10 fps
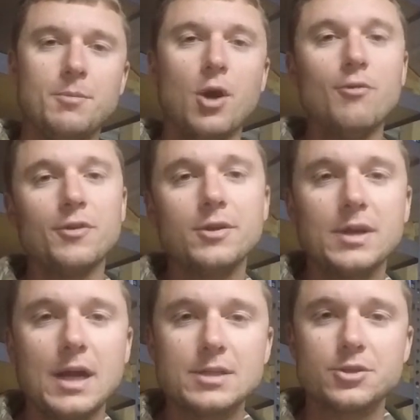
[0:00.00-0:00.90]
But hopefully you
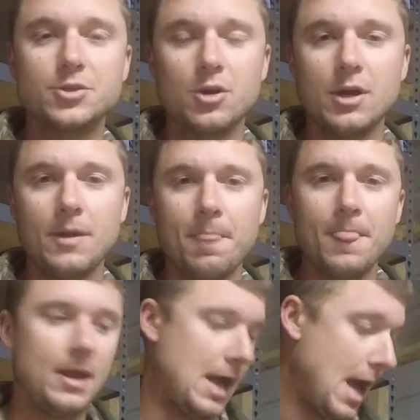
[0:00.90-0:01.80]
guys enjoy.
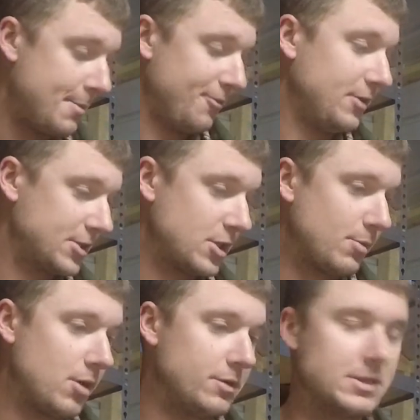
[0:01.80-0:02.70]
I'm going to finish up
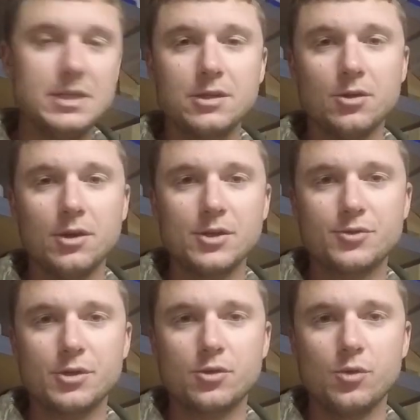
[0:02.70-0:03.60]
all these decoys
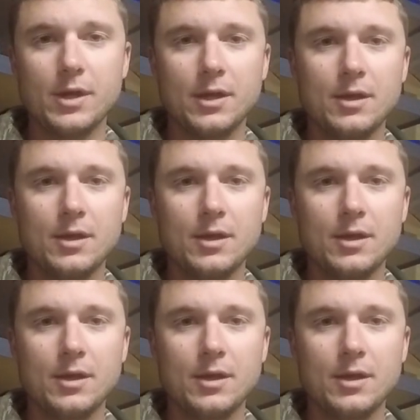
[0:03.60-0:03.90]
real quick,